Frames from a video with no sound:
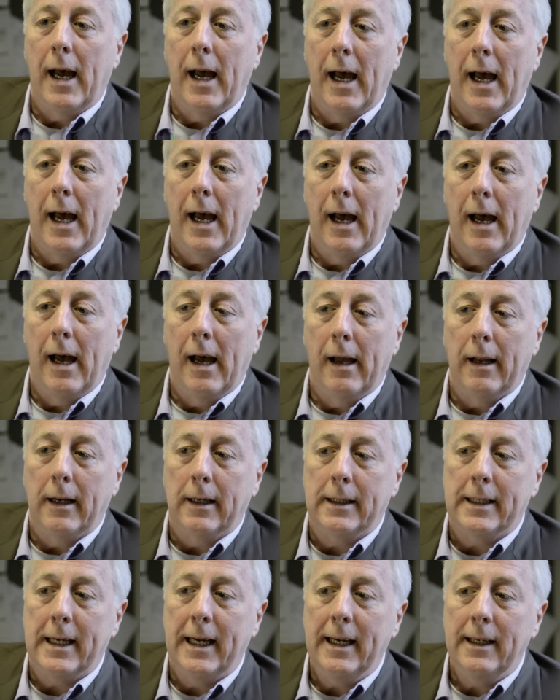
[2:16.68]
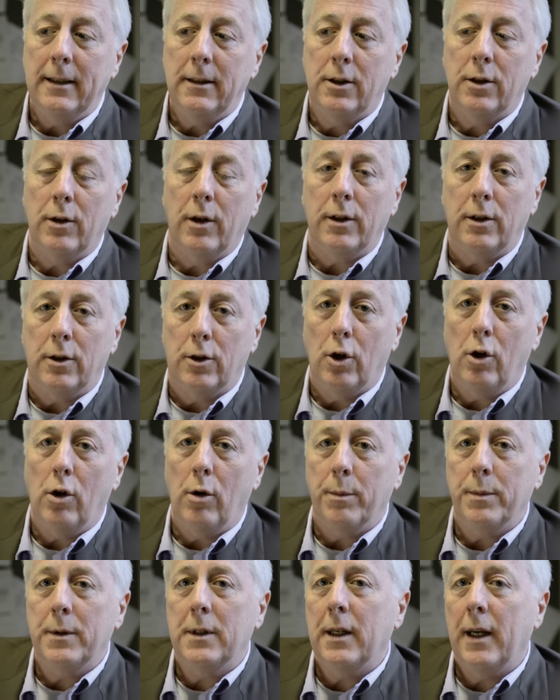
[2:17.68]
uh, tend to
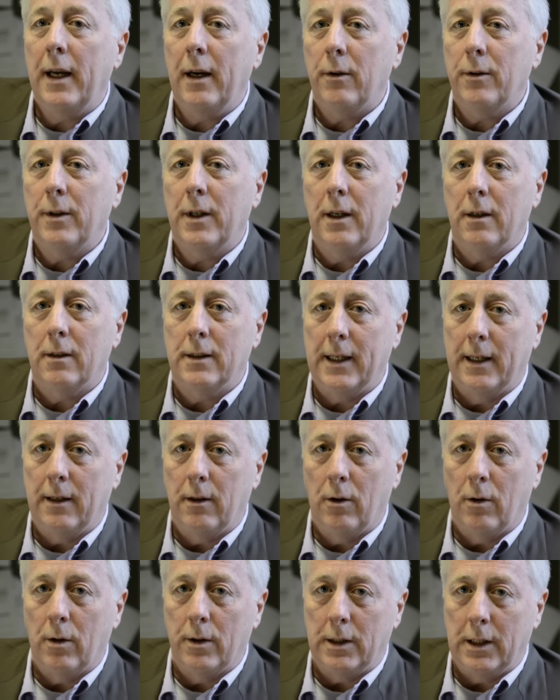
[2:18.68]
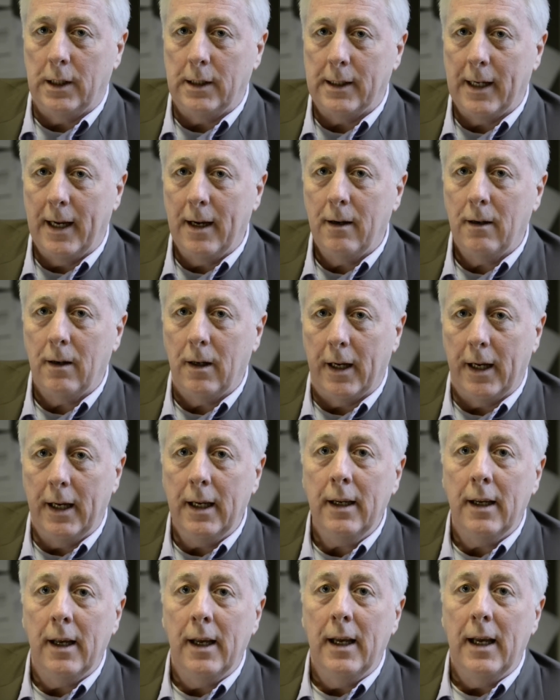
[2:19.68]
adopt healthcare technologies
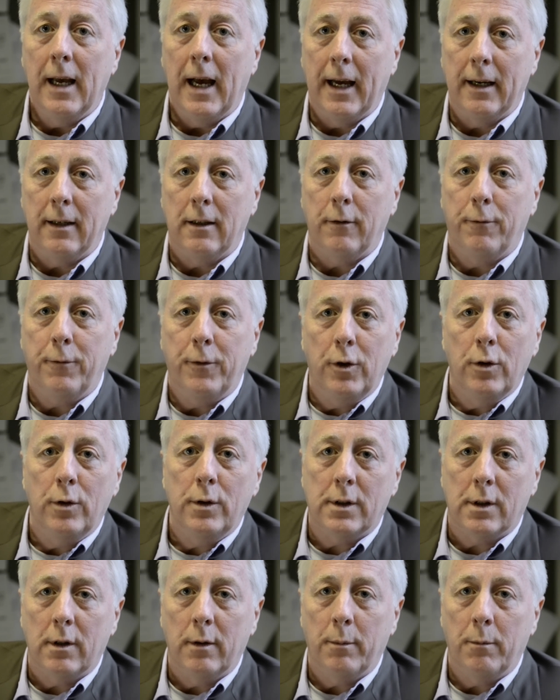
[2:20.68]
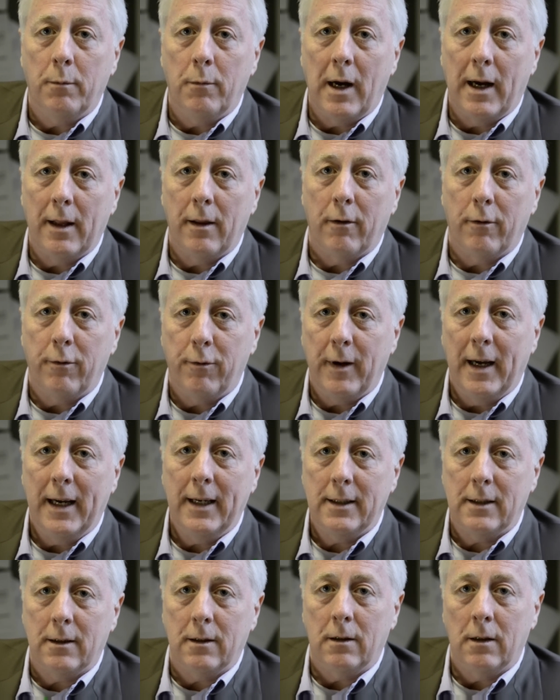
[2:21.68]
early and diffuse them rather
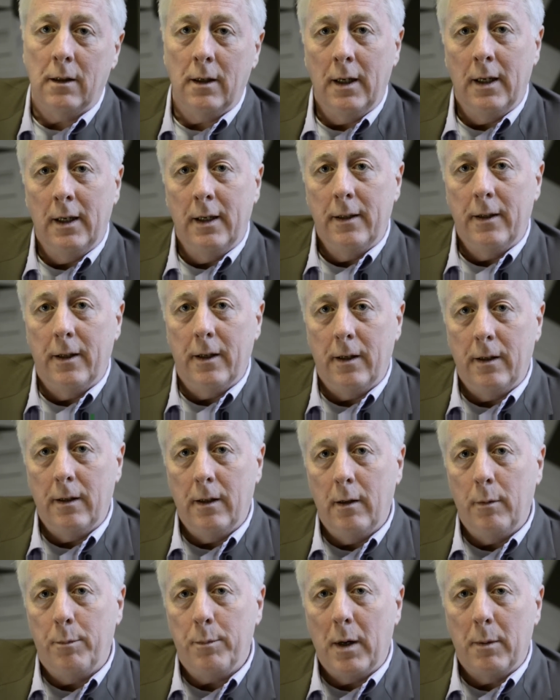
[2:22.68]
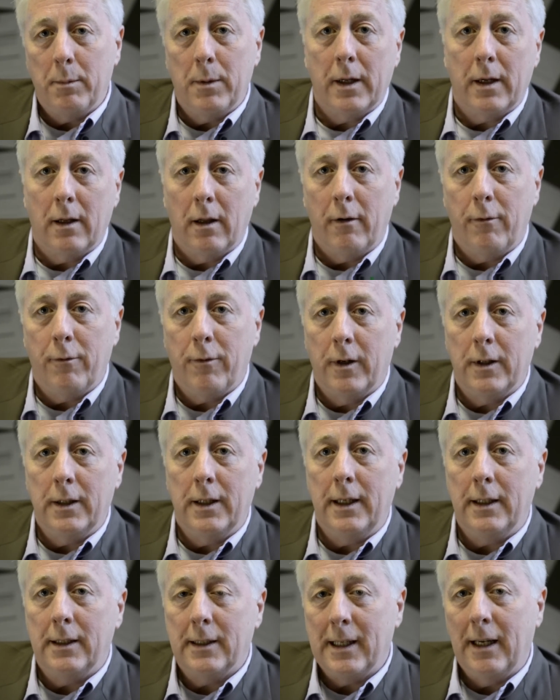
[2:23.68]
faster than the publicly
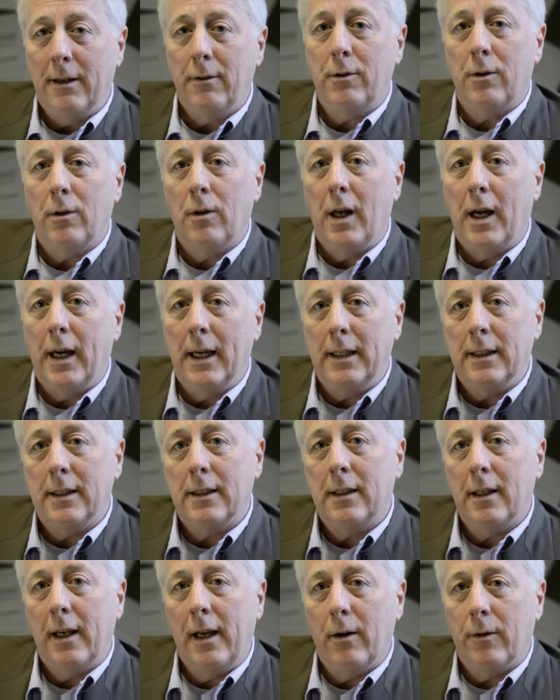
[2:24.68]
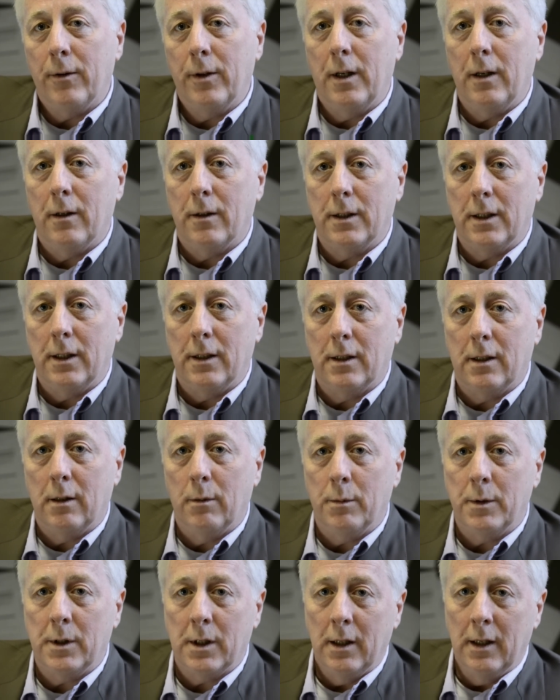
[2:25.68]
funded centralised healthcare
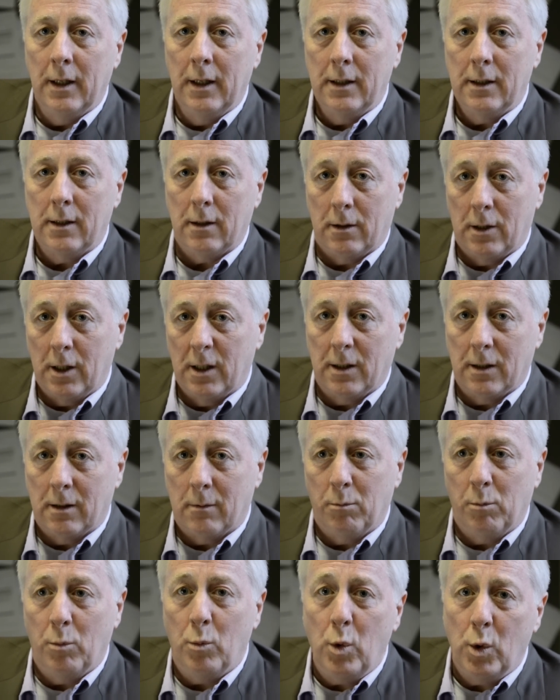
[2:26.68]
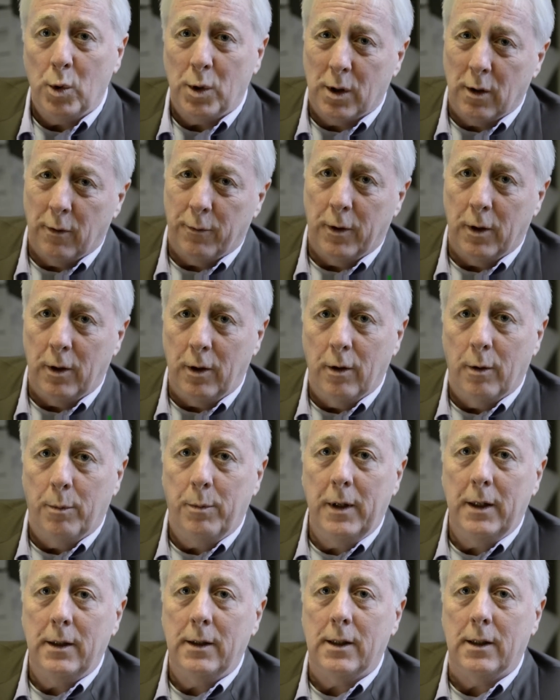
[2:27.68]
systems such as most of the
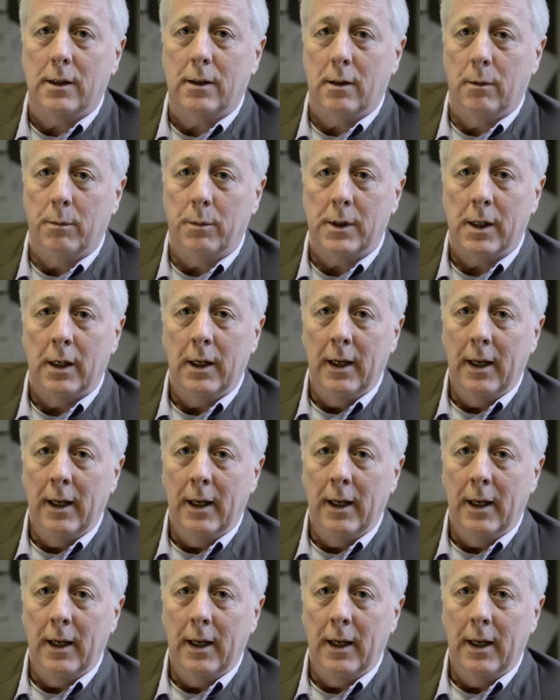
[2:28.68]
European systems.